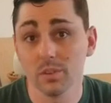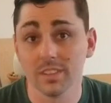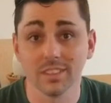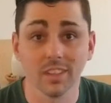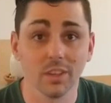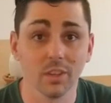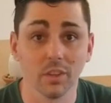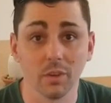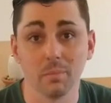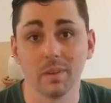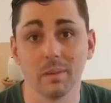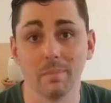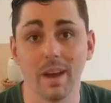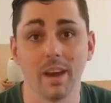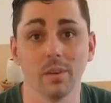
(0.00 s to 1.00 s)
and tell you a little bit
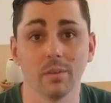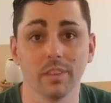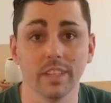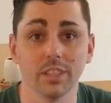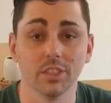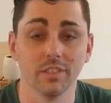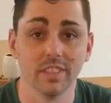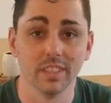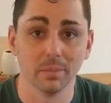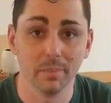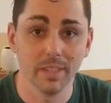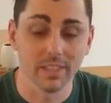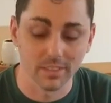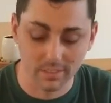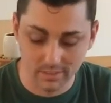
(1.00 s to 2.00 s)
about each of these
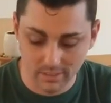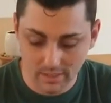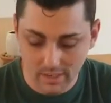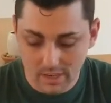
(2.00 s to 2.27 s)
beers.